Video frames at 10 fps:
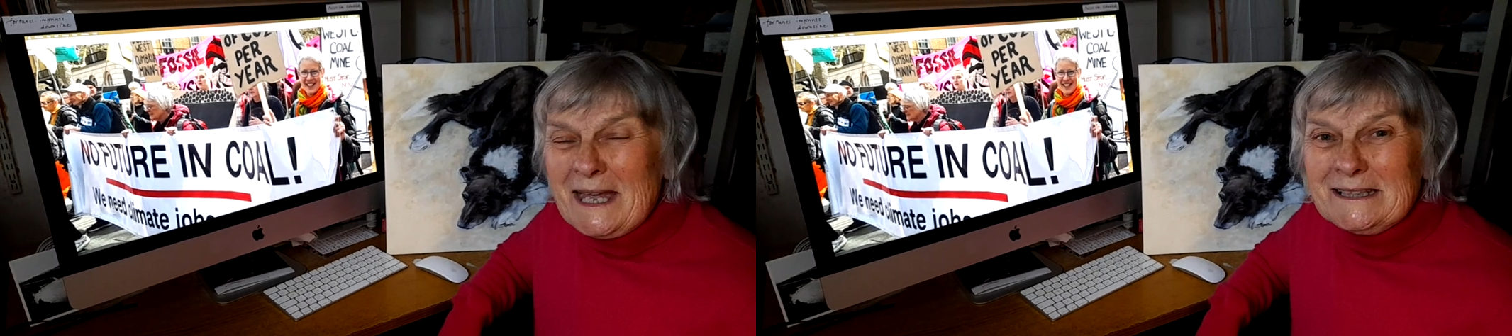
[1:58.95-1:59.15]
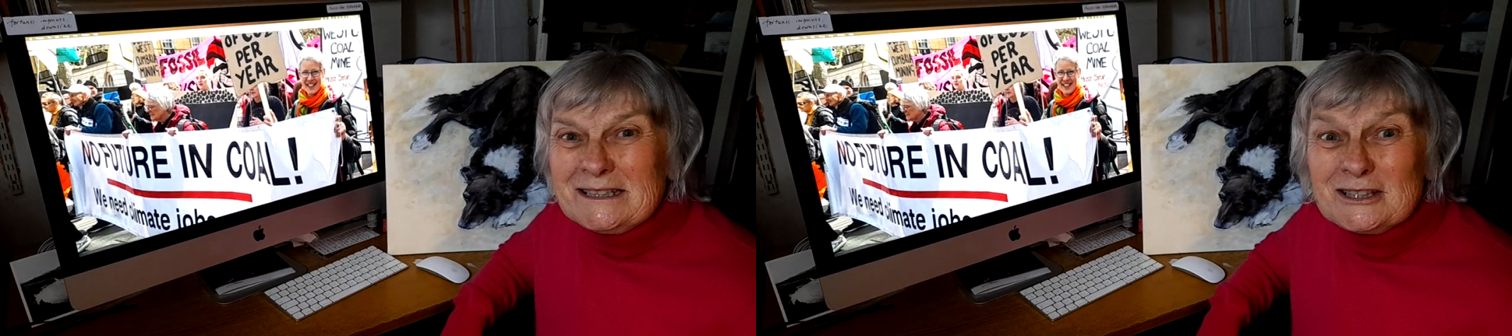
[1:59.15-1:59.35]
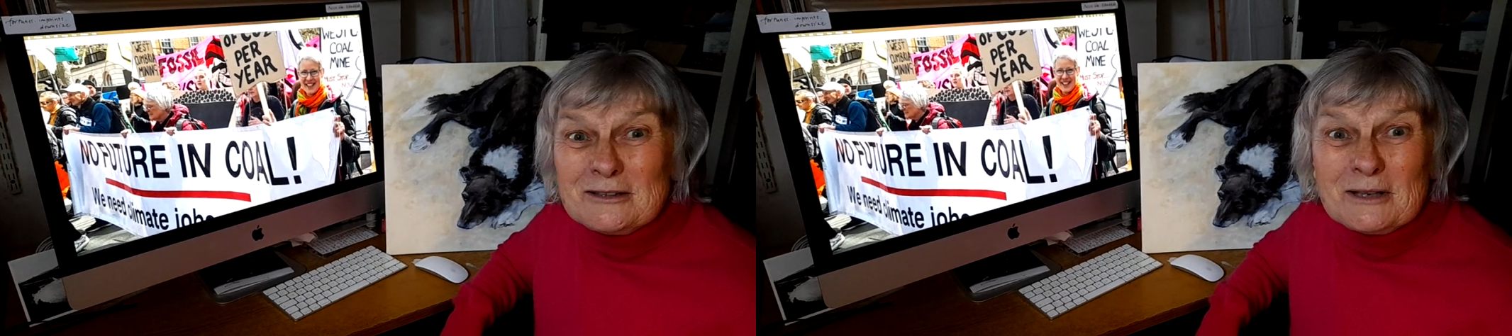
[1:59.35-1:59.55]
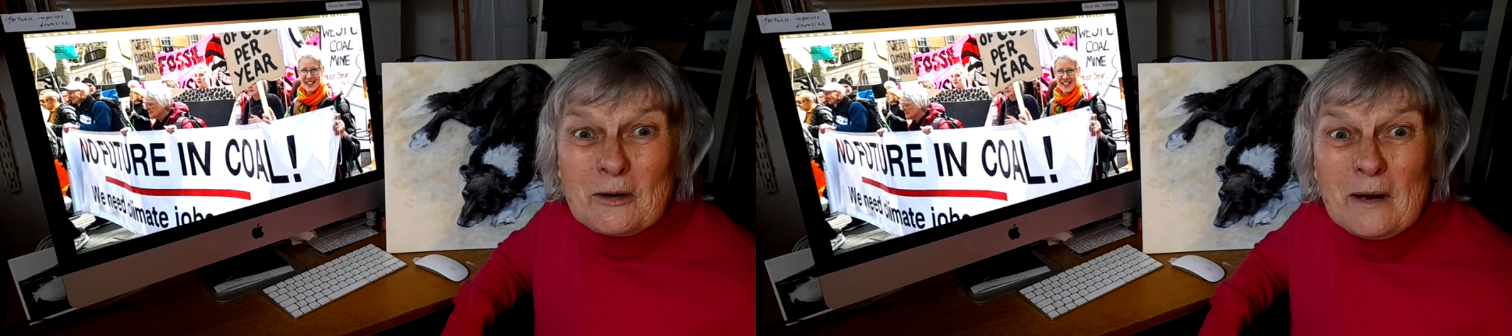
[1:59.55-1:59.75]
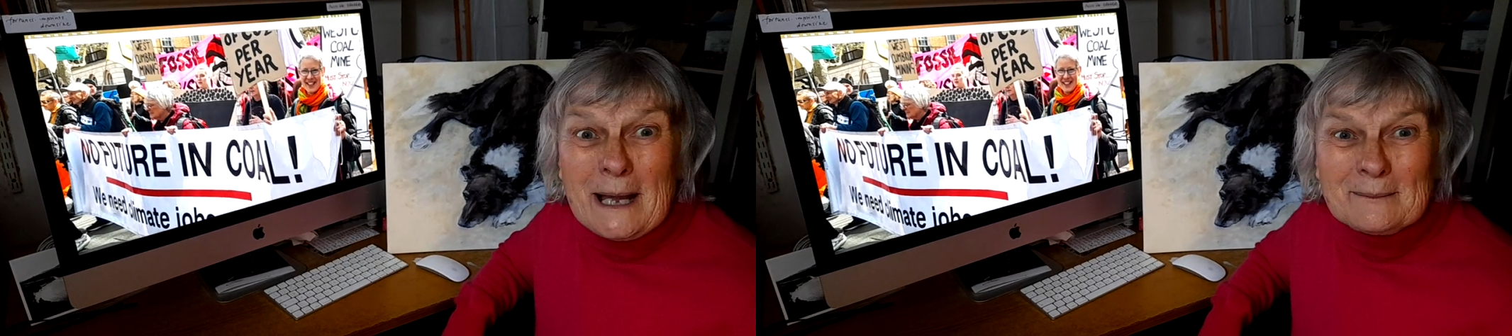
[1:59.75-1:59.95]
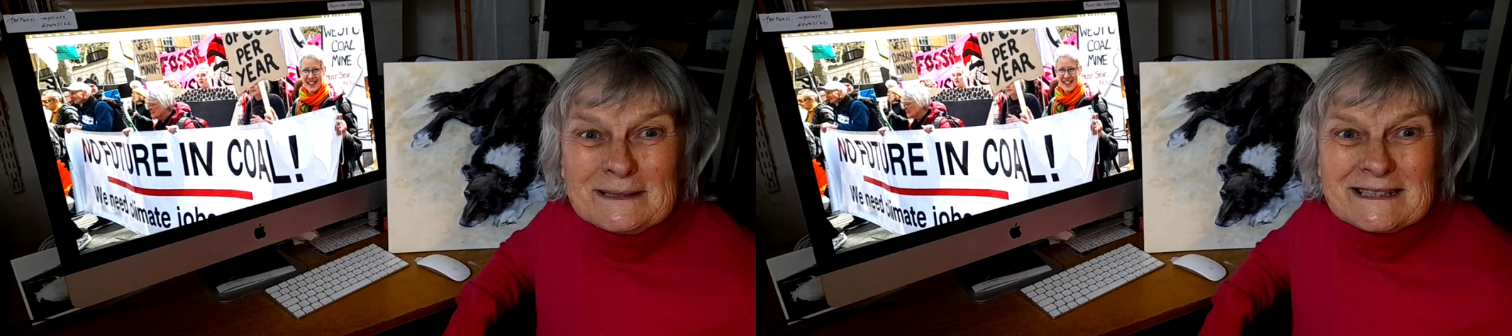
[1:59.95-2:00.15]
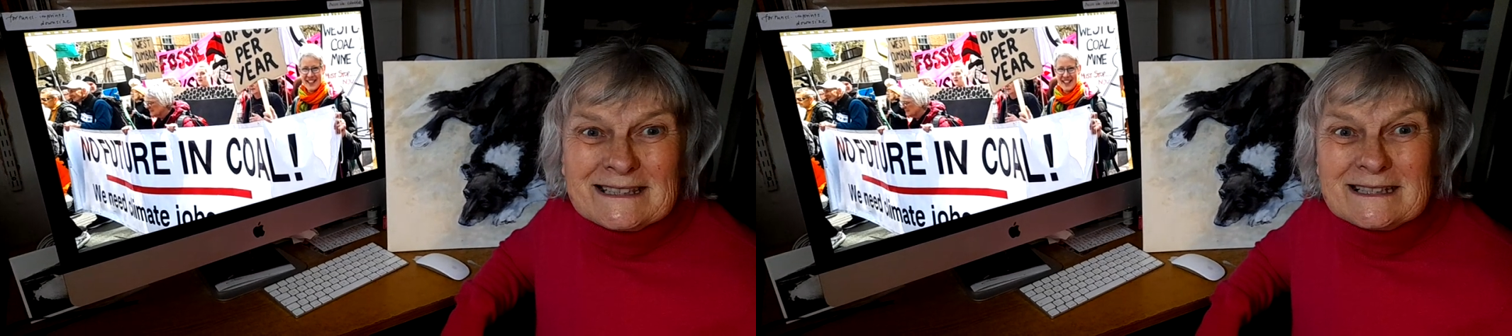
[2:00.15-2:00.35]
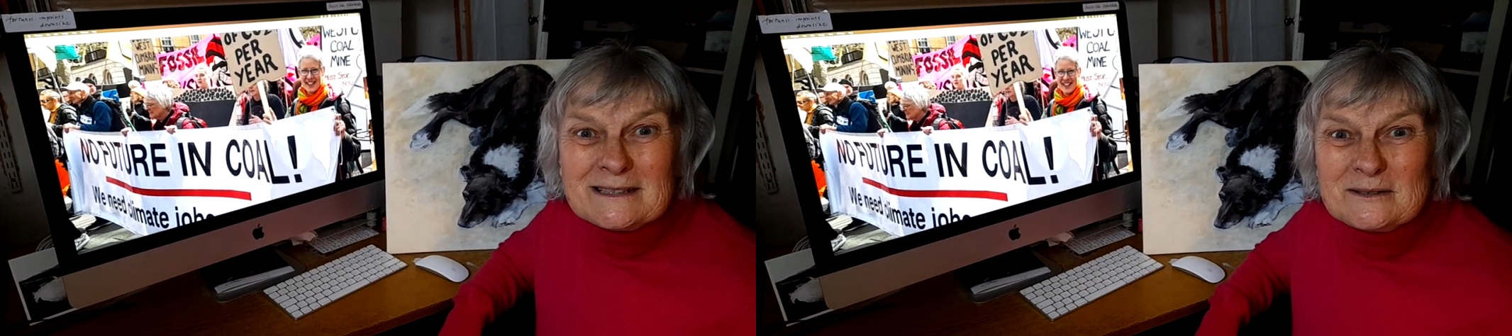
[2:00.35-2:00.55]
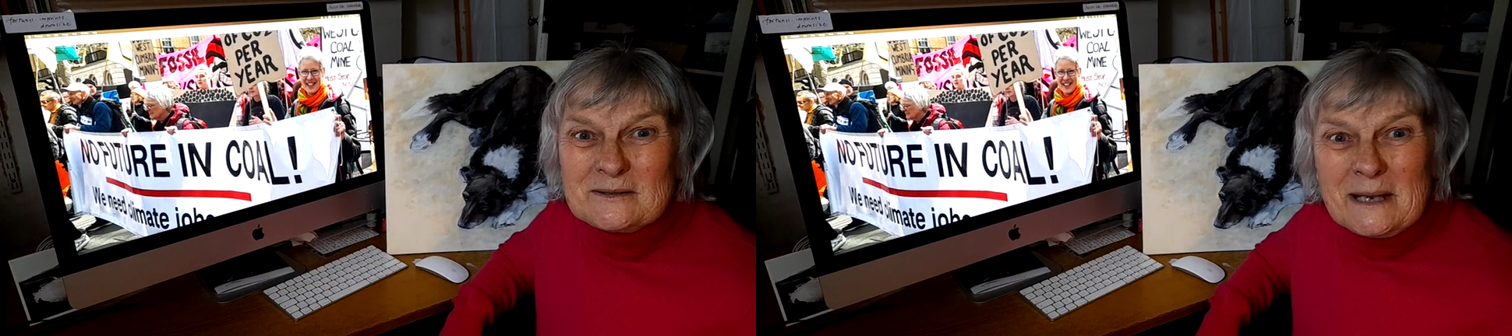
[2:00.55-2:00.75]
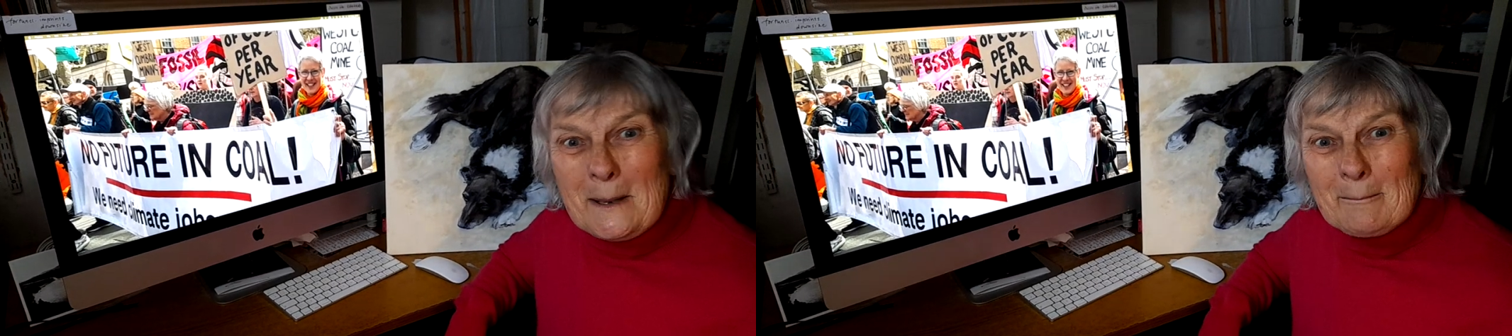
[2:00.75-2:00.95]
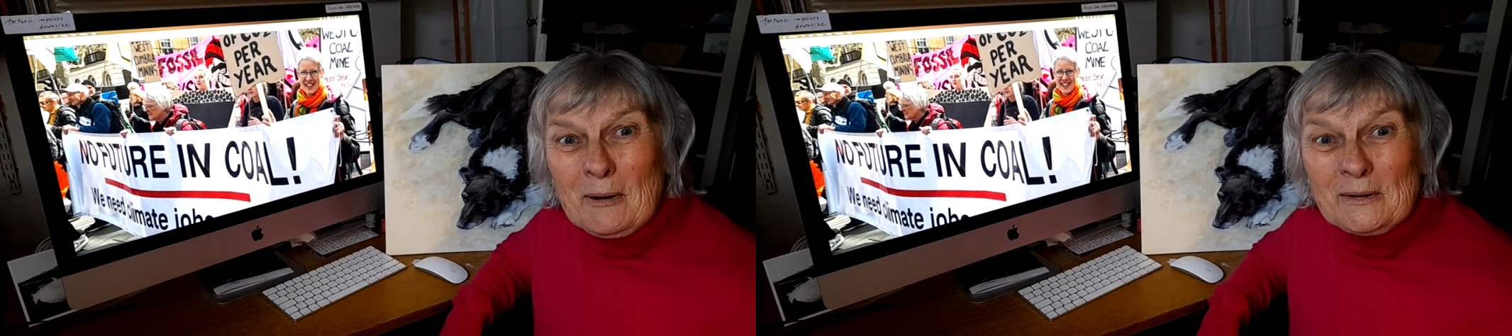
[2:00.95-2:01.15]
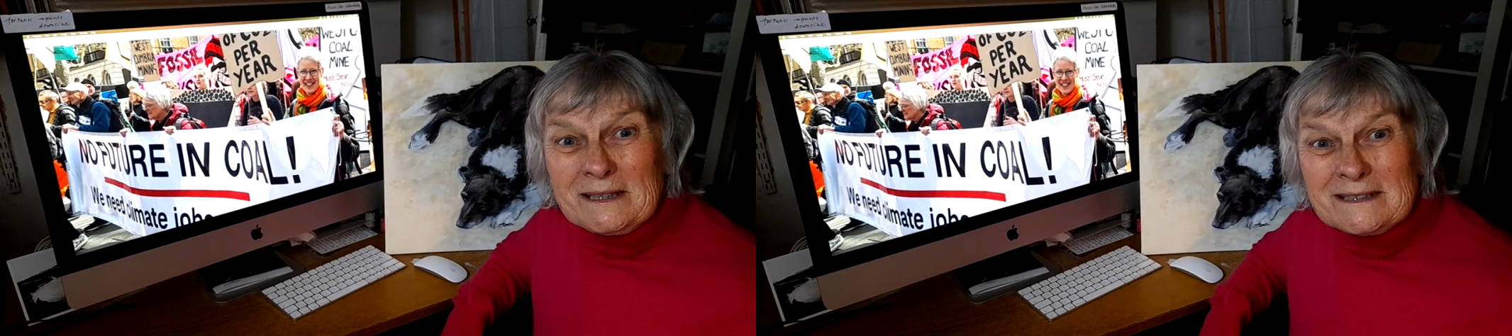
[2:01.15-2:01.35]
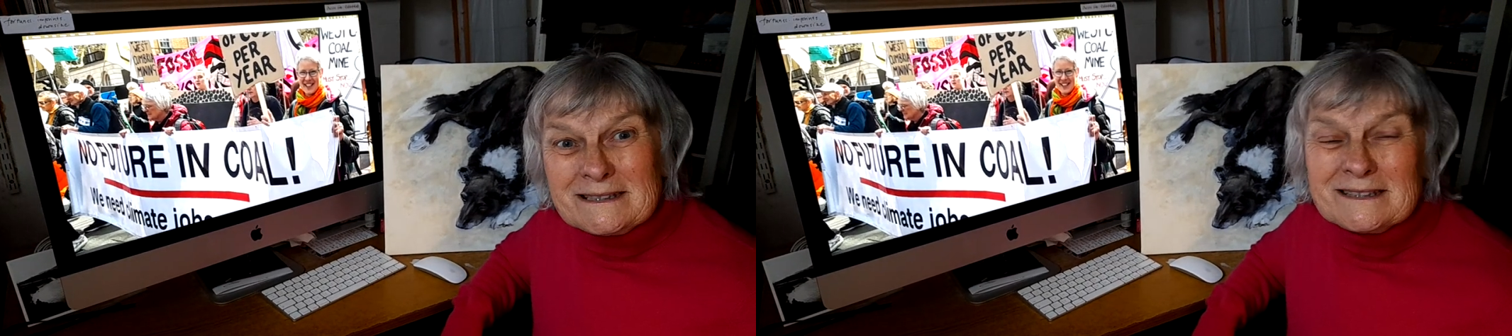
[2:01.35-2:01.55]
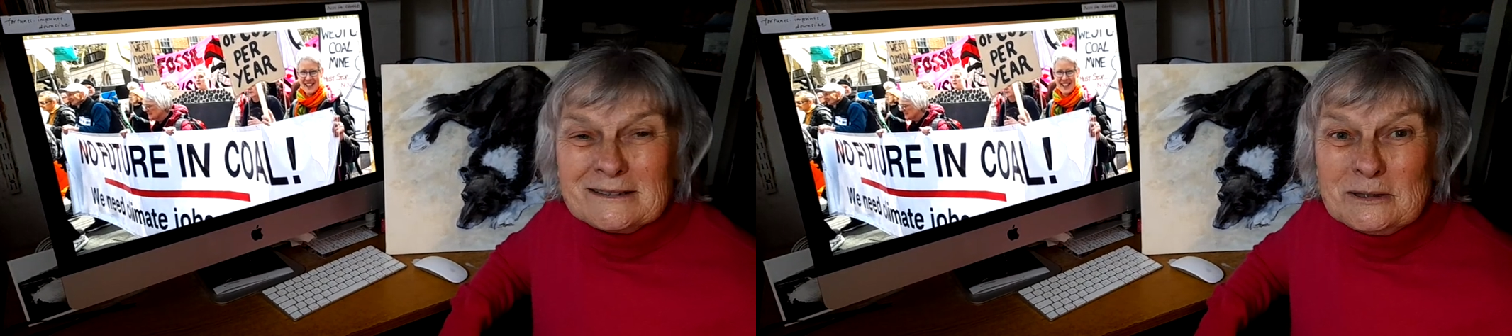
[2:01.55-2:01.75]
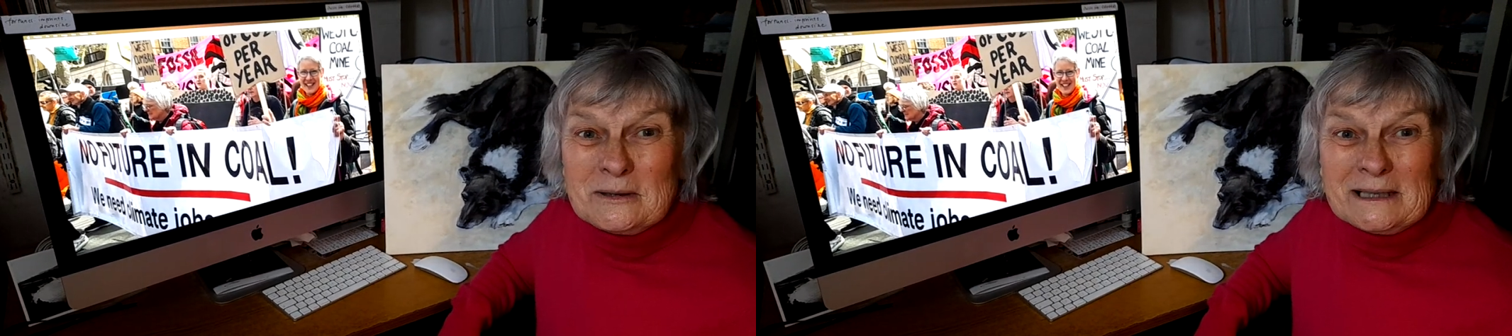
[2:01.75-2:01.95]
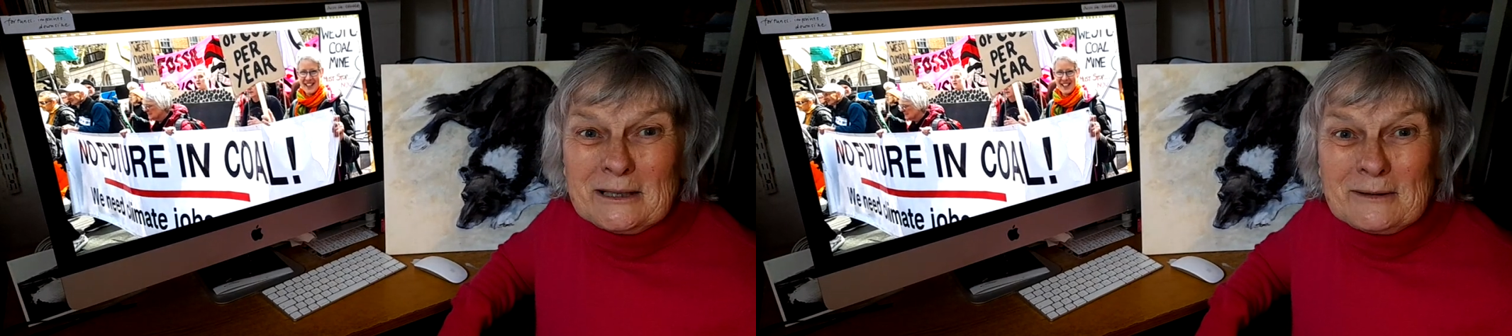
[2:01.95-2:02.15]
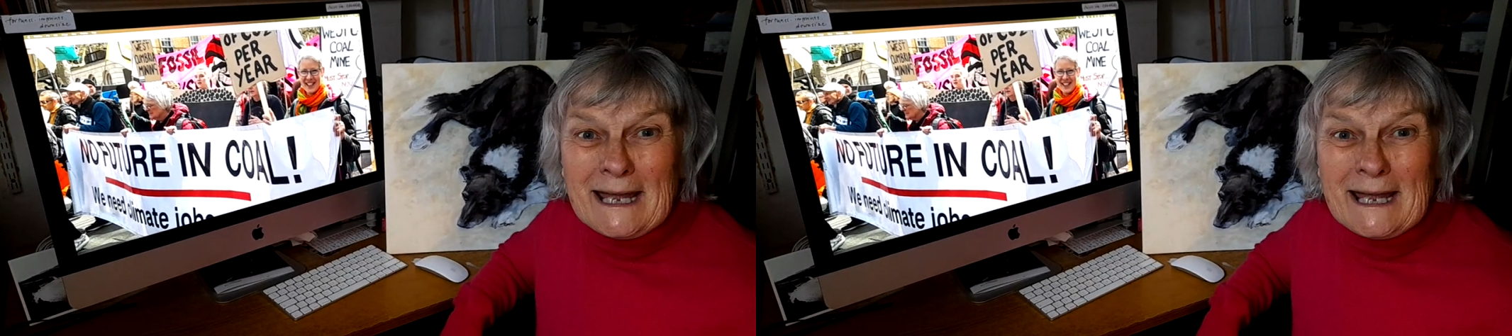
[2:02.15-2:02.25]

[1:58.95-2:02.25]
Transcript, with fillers: energy requirements into pocket nuclear